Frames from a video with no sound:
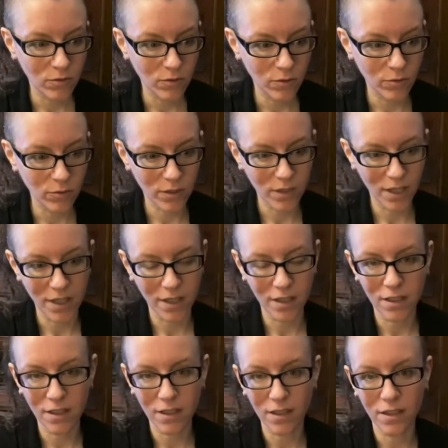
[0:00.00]
like
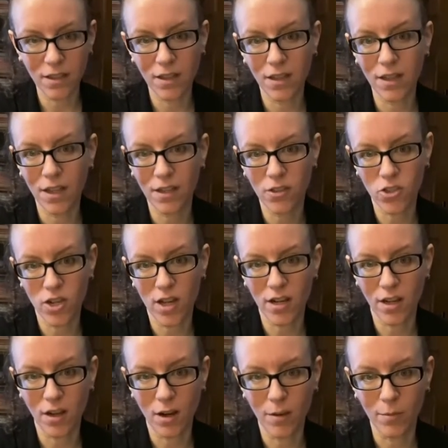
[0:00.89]
the knight in
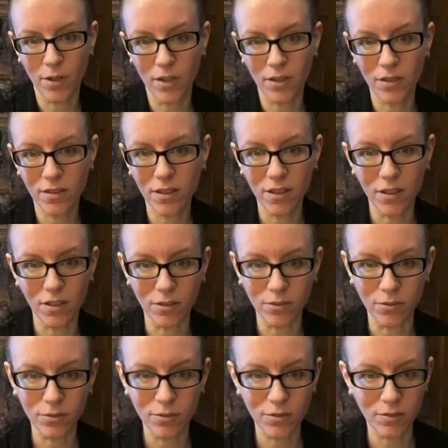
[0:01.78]
shining armor,
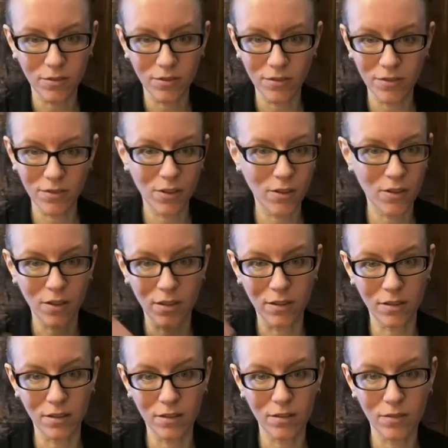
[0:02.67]

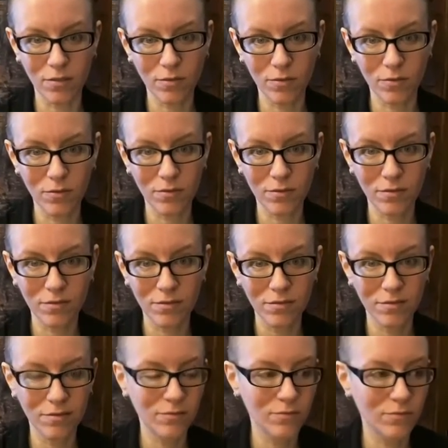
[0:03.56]
the
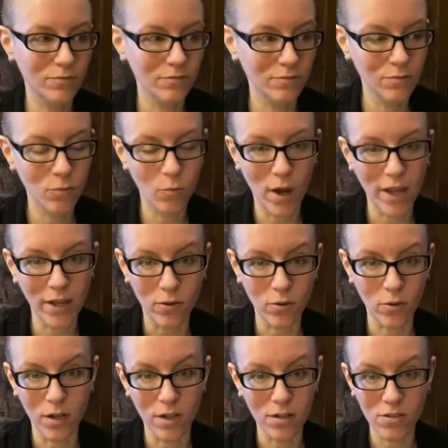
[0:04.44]
white
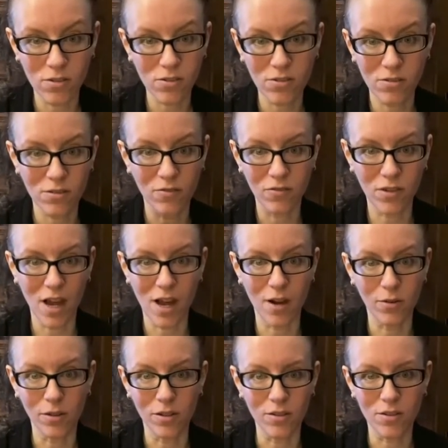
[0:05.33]
horse, the
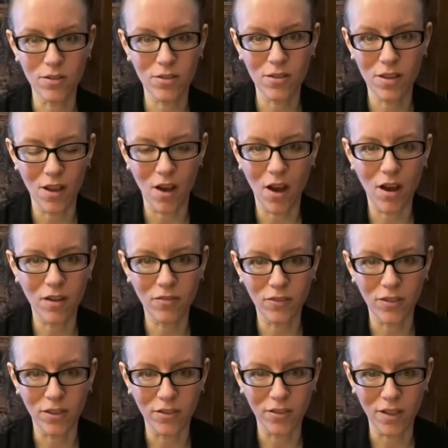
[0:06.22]
flowers, the
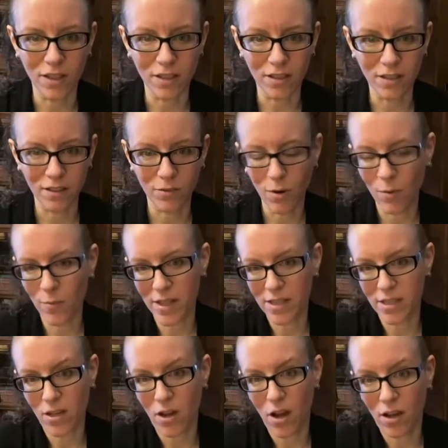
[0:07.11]
offer, the
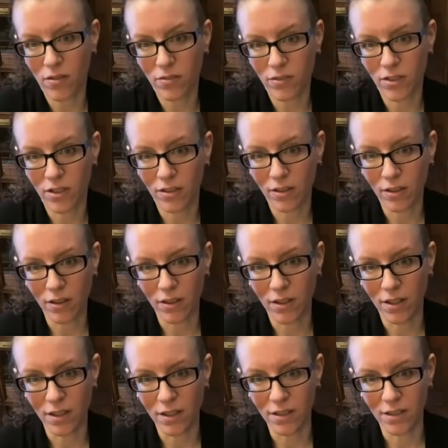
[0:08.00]
romantic offer,
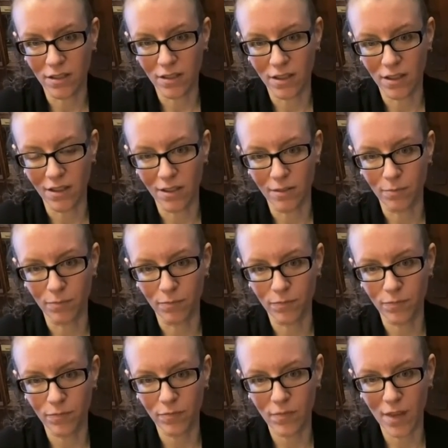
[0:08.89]

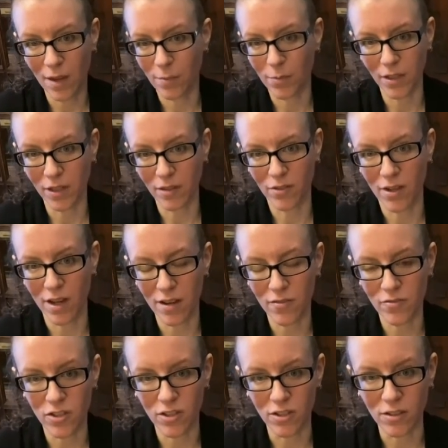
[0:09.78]
the happily ever
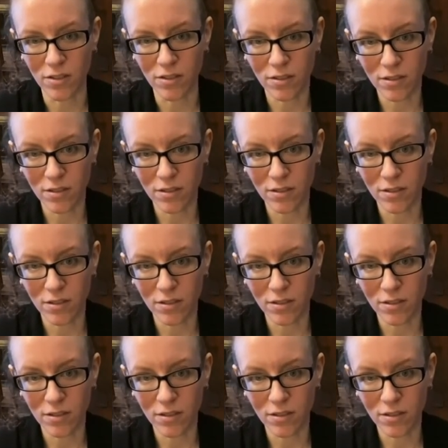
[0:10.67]
after